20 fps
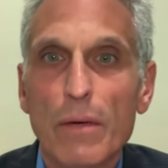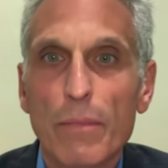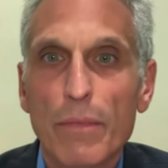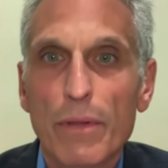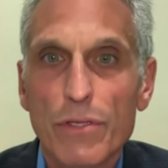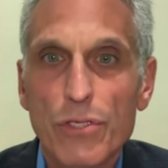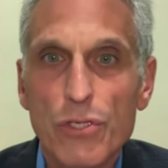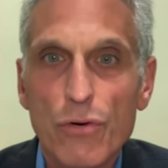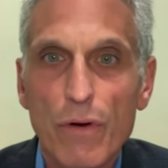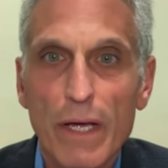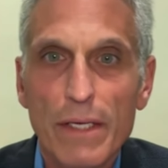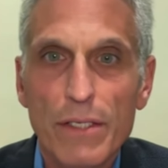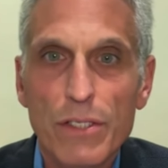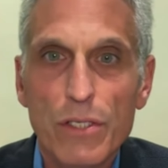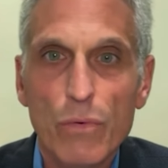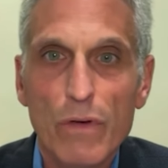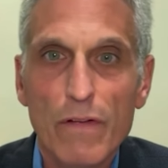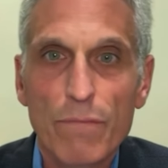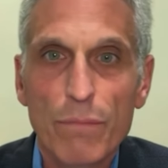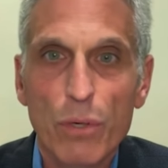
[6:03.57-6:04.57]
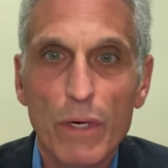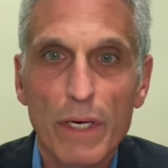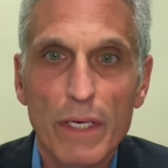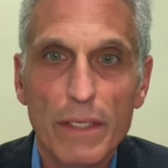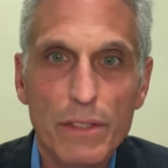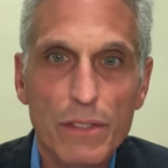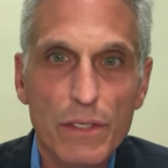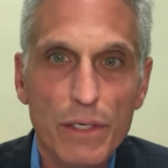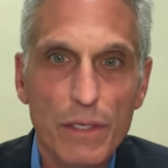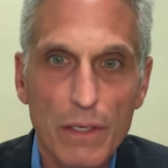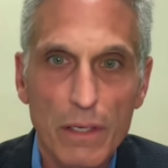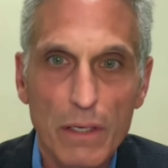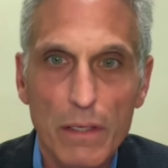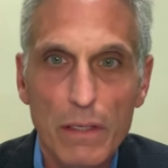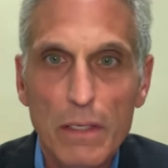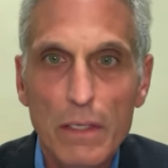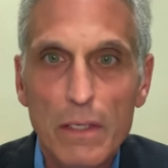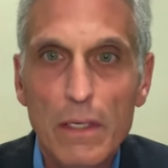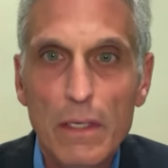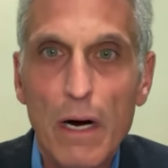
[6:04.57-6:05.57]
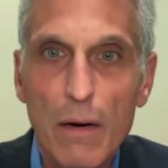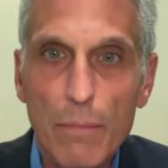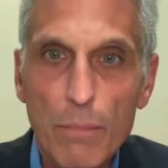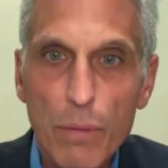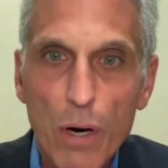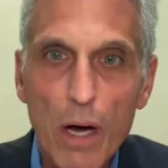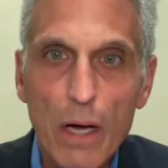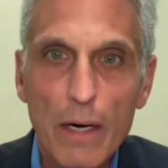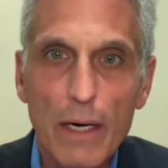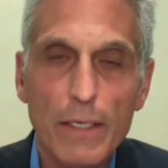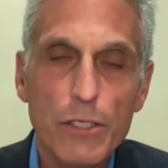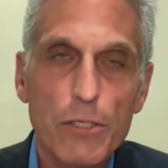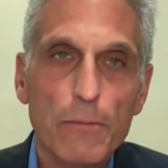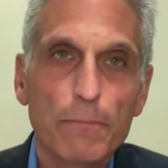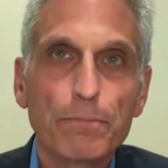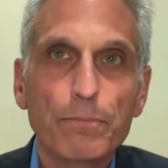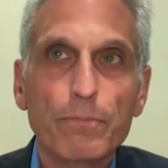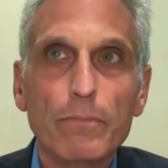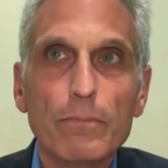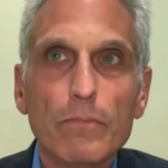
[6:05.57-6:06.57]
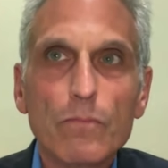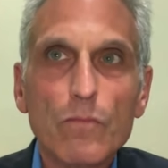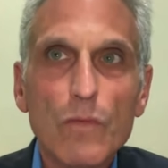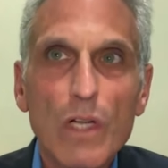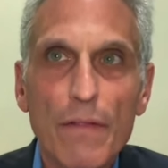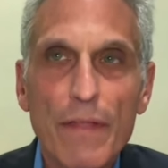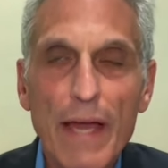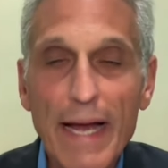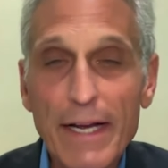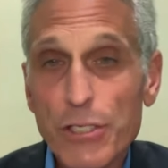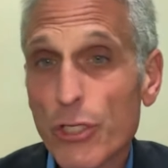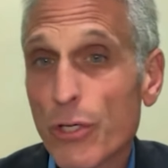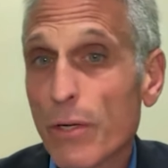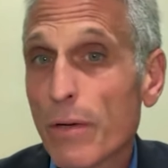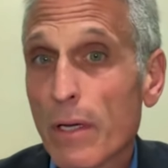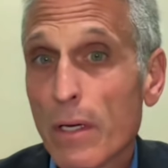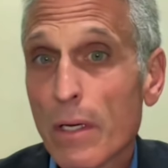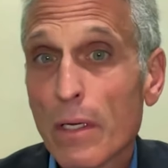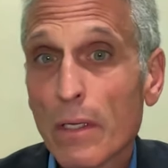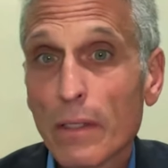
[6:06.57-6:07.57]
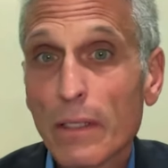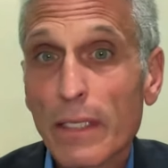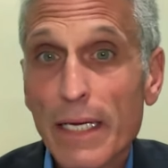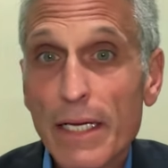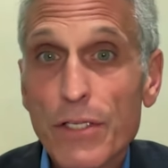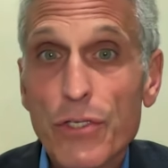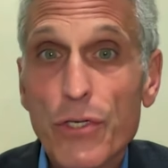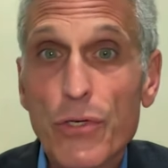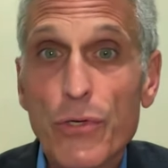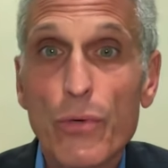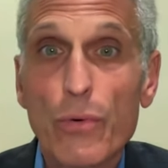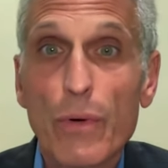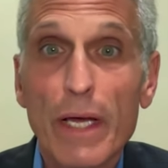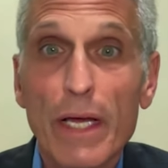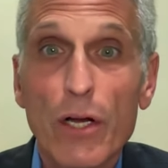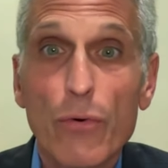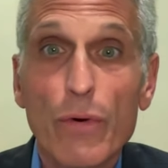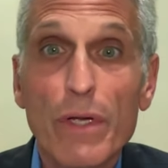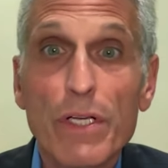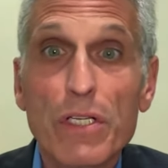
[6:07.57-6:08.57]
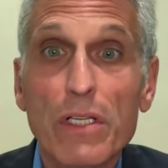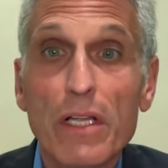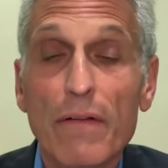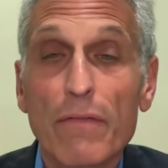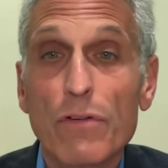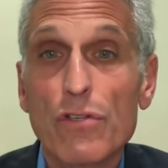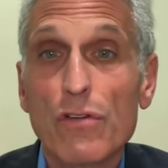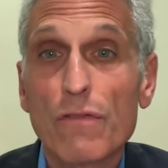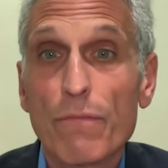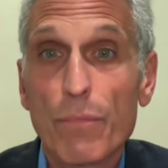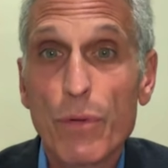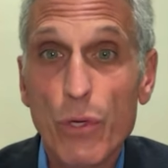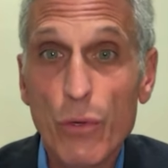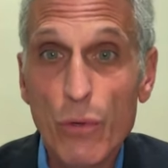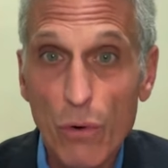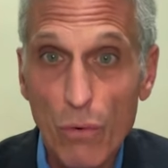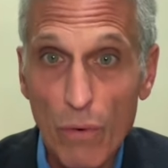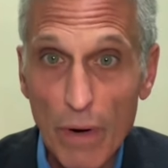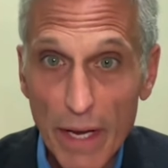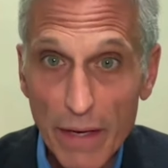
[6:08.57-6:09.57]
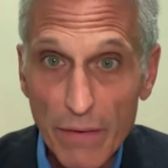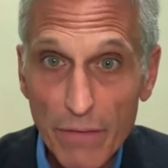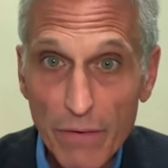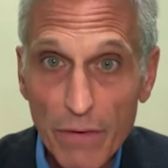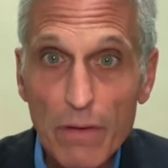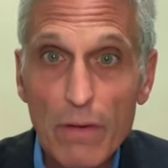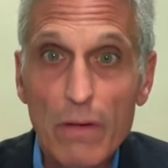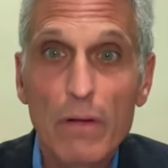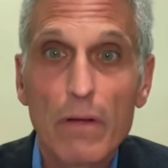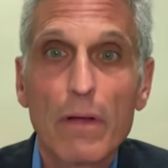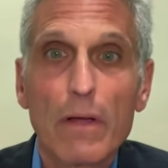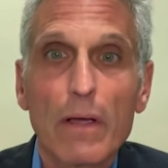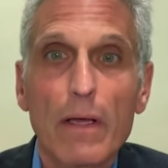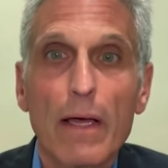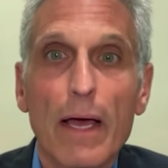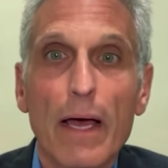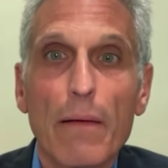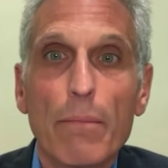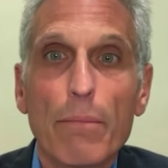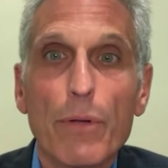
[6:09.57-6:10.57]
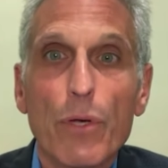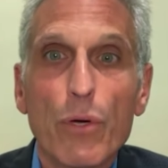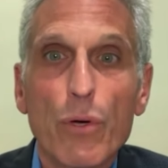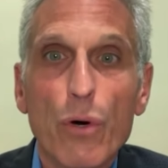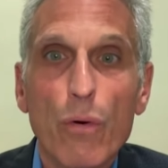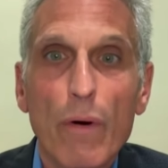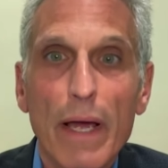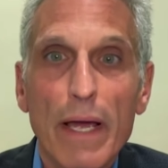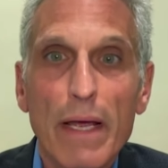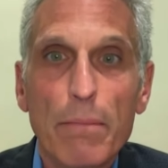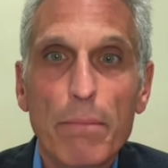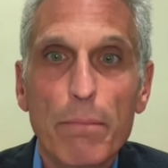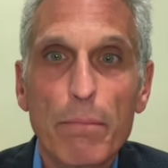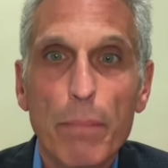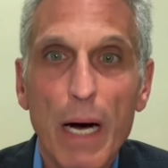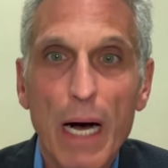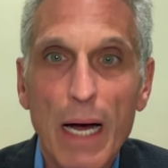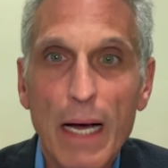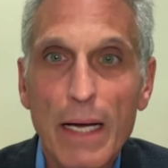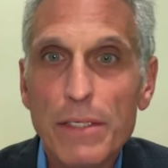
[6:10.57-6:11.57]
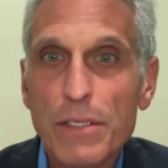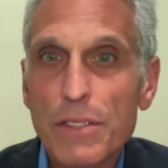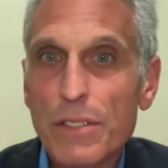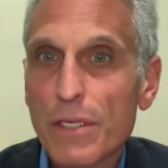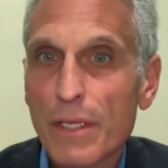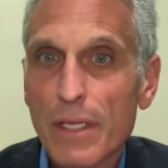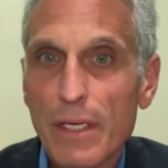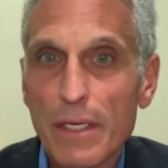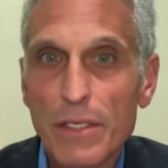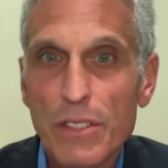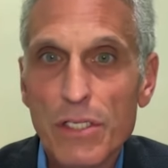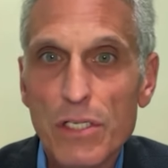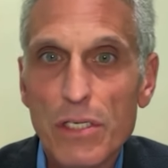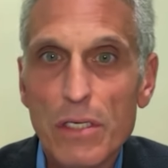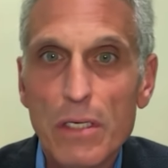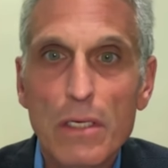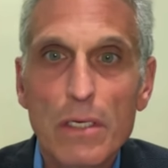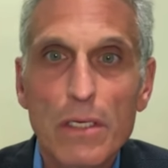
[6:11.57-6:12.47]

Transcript: some of the strains that we've put into the our products they actually lead to increased levels of butyrate and butyrate binds to these